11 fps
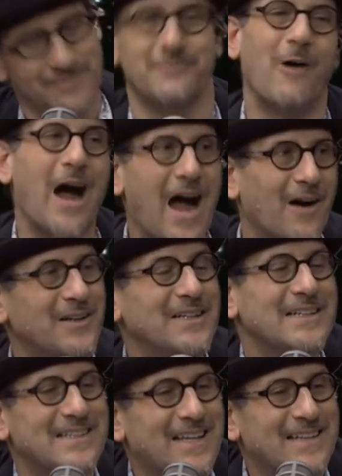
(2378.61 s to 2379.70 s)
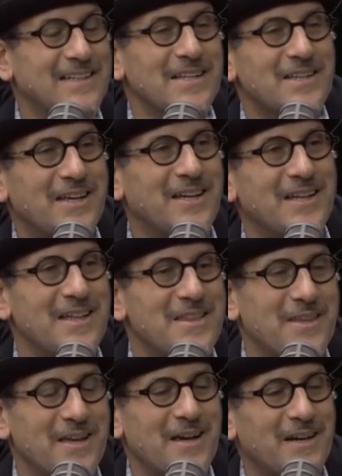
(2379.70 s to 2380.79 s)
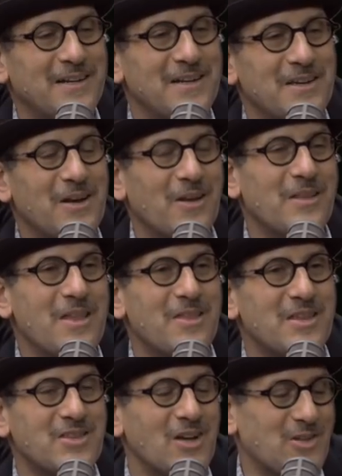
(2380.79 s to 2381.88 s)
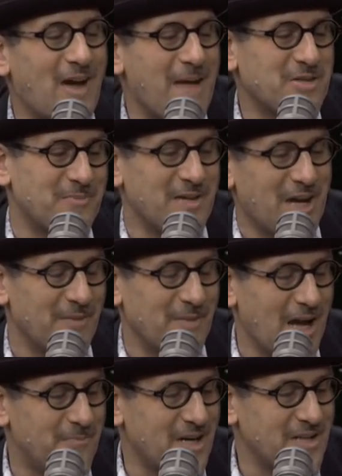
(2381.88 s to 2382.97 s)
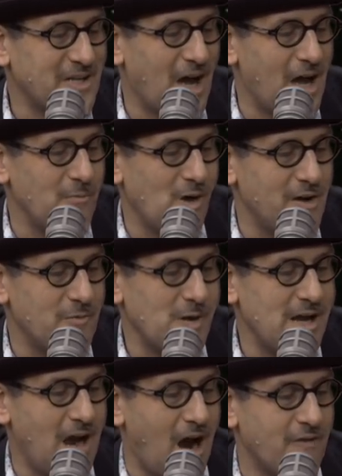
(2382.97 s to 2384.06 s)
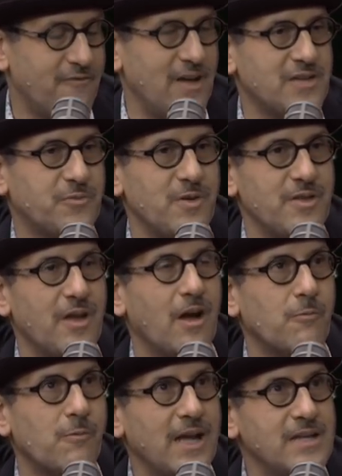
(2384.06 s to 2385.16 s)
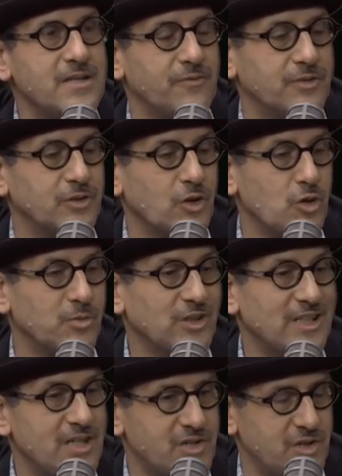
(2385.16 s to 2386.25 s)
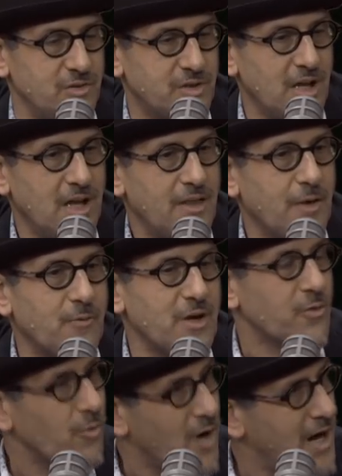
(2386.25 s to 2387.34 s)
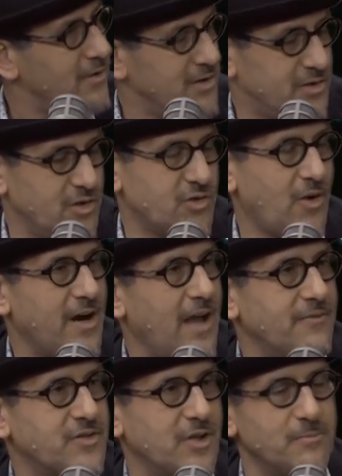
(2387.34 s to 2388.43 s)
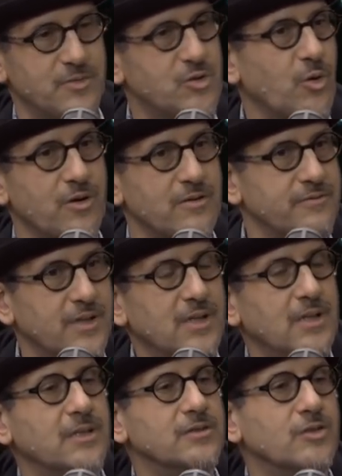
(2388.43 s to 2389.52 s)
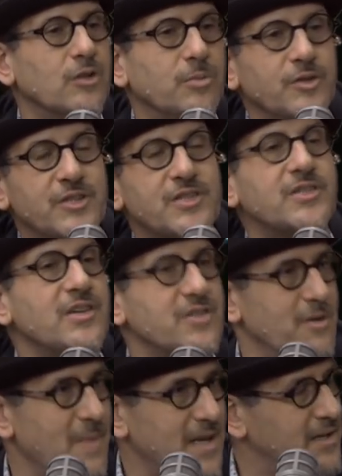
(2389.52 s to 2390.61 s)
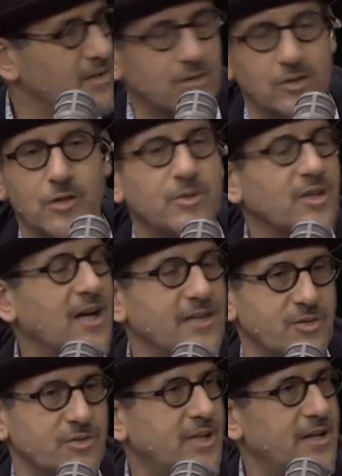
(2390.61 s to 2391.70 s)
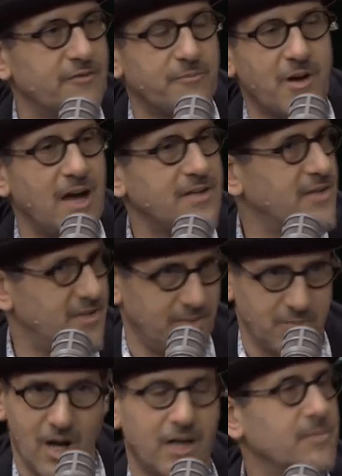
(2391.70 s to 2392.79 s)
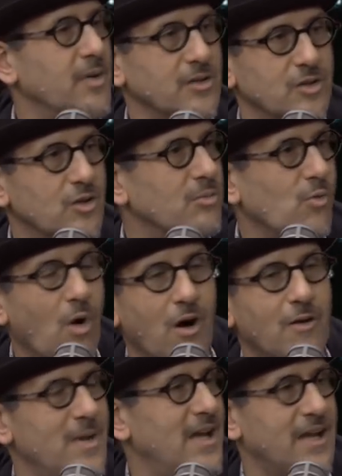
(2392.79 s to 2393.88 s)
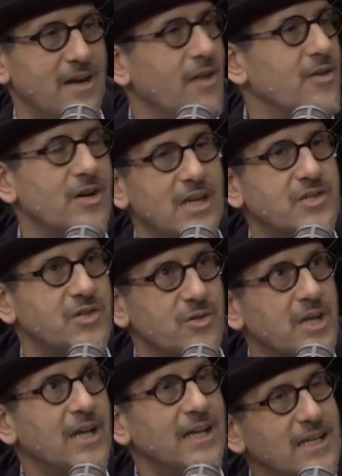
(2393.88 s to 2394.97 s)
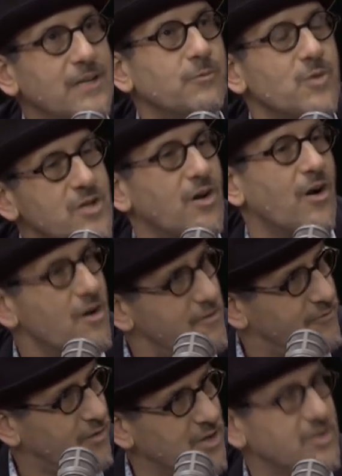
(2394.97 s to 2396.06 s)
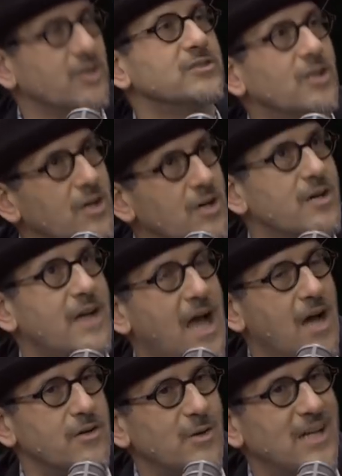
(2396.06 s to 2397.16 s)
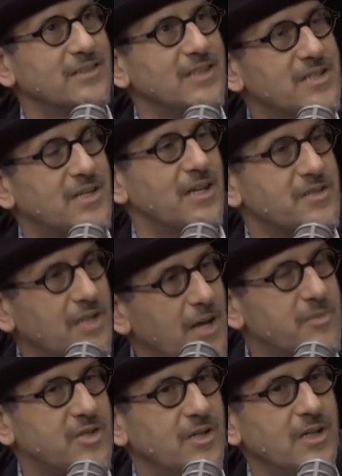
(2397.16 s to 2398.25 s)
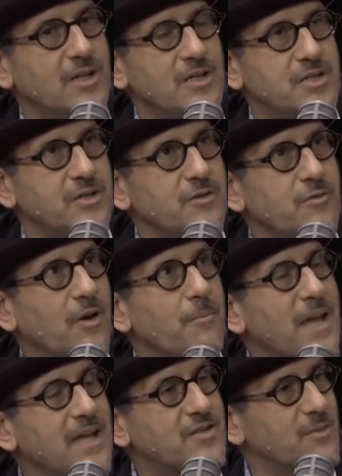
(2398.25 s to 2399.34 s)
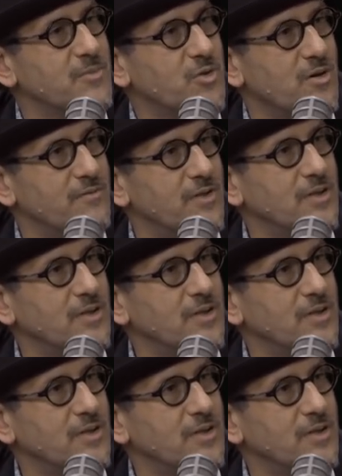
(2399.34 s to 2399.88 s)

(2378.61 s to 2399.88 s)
Wow. the, the, uh, you know, th this also happens to be coming up at a time when we are faced with a range of global issues that require us to try to have some sort of global decision-making or global consultative process. I'm talking about global warming and other issues. It wouldn't hurt for us to learn how to at least attempt to make some sort of a